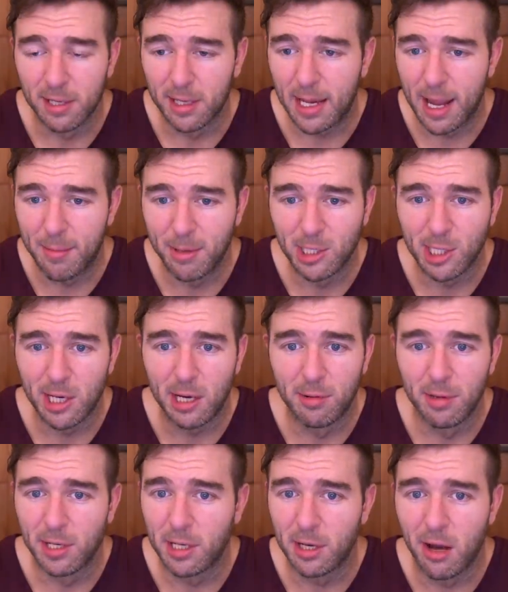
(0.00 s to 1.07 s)
like, how much can I
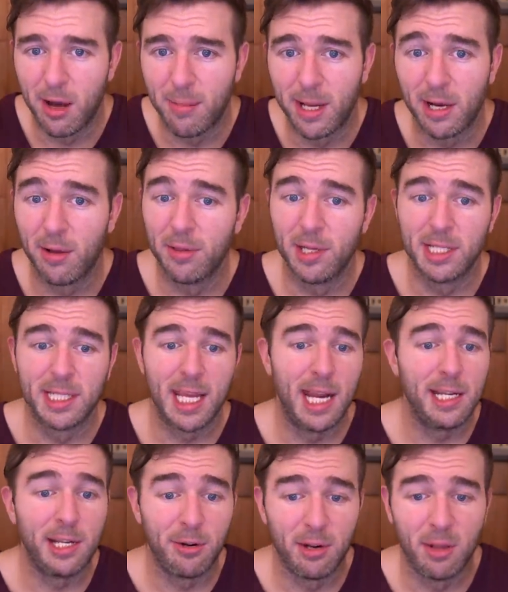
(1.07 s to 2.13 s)
really comment on this 10-year